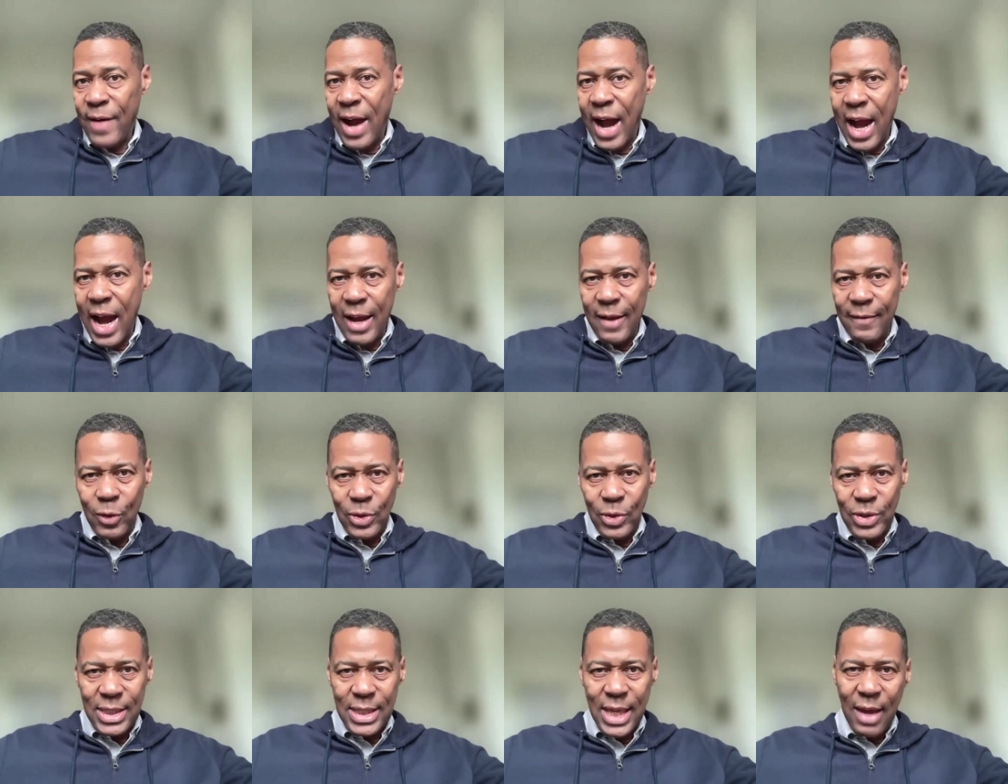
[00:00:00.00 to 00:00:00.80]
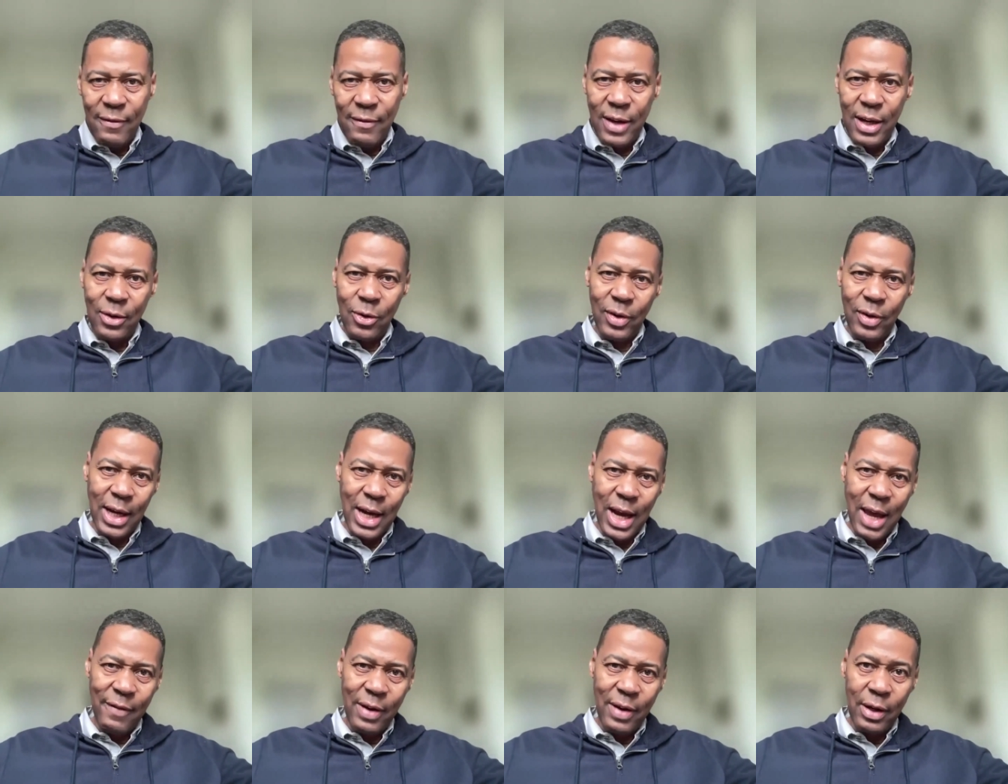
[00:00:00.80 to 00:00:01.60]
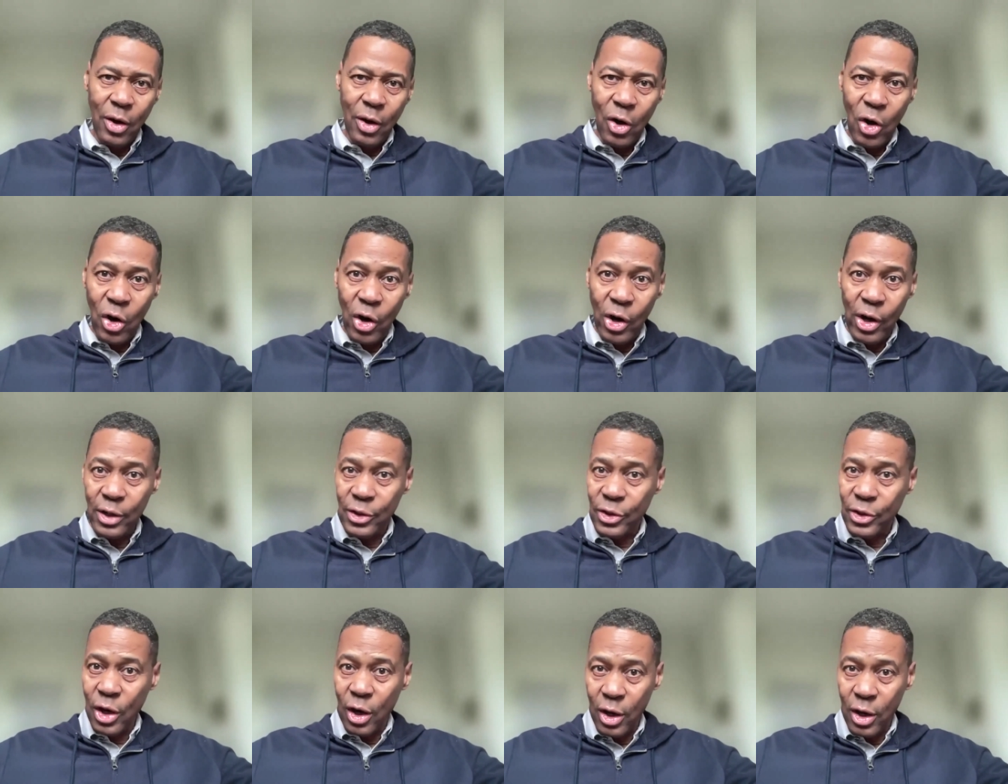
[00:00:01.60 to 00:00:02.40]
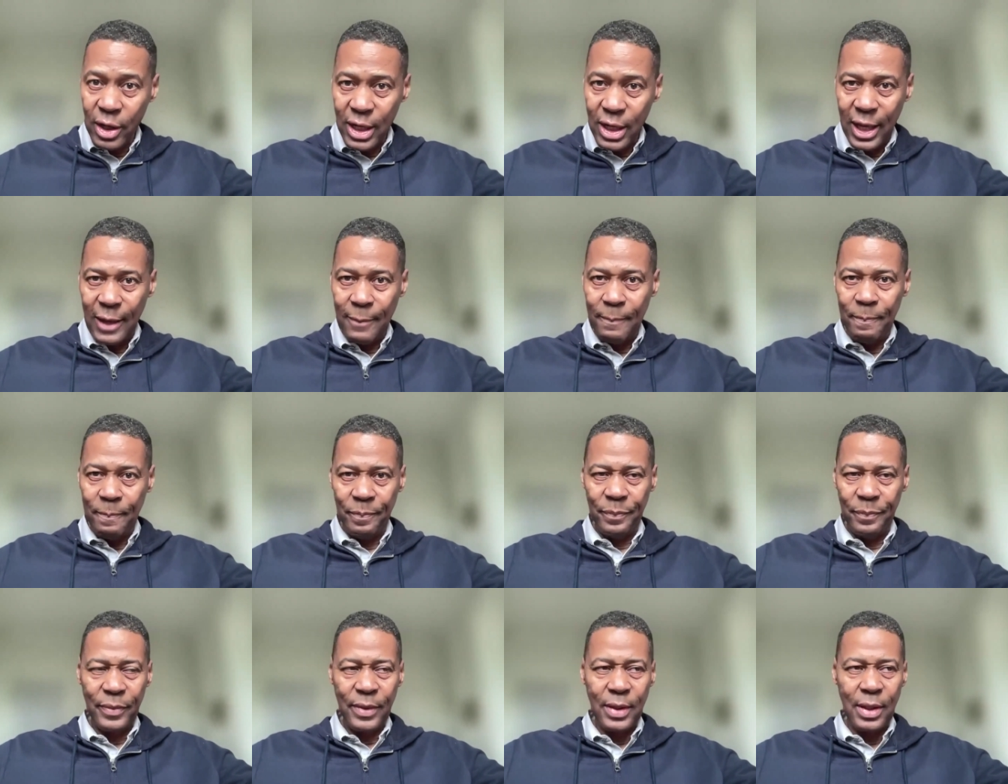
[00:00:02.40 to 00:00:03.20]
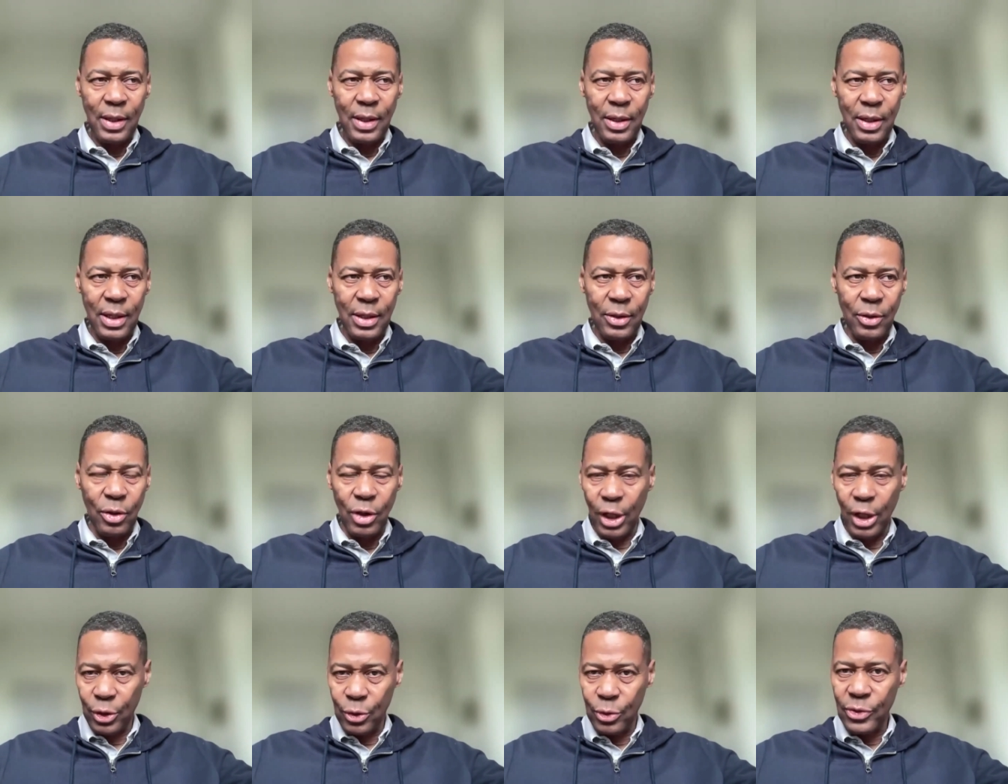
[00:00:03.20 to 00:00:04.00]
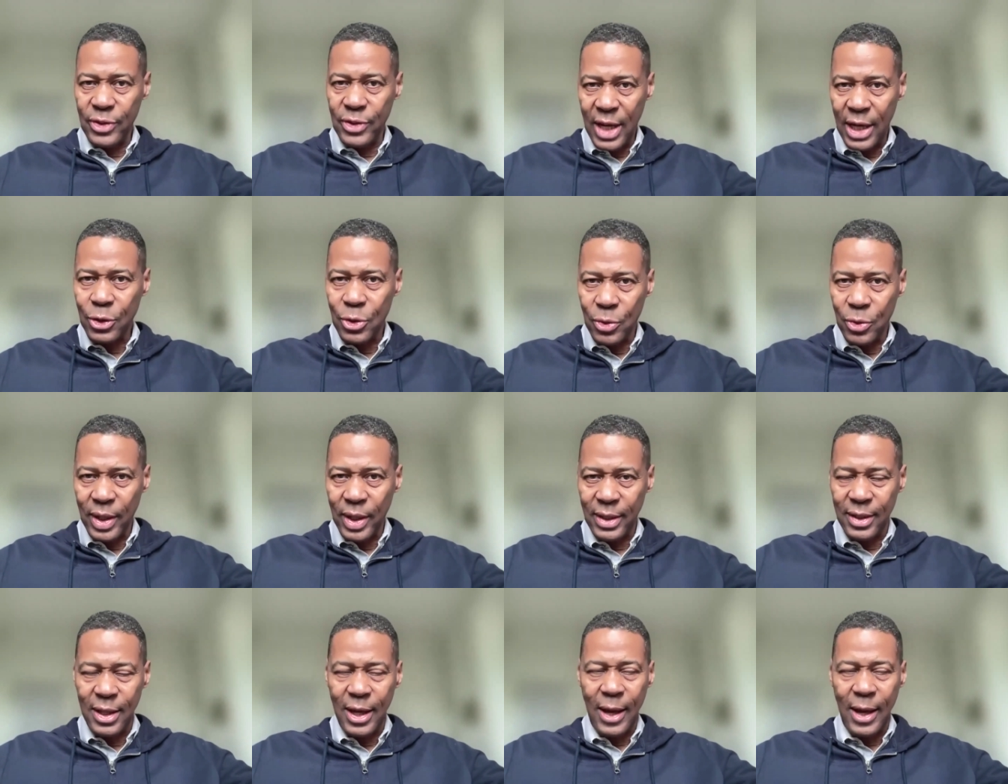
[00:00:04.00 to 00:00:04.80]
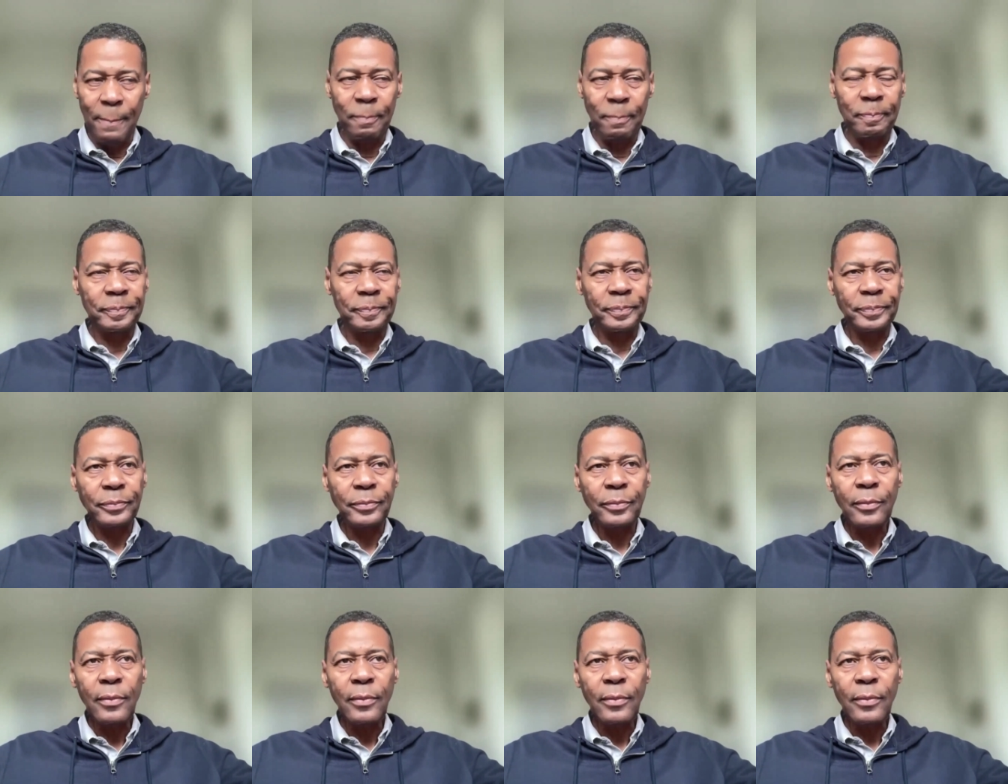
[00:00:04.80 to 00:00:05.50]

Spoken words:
5 or 7 or 11 oils only, not to saturate them,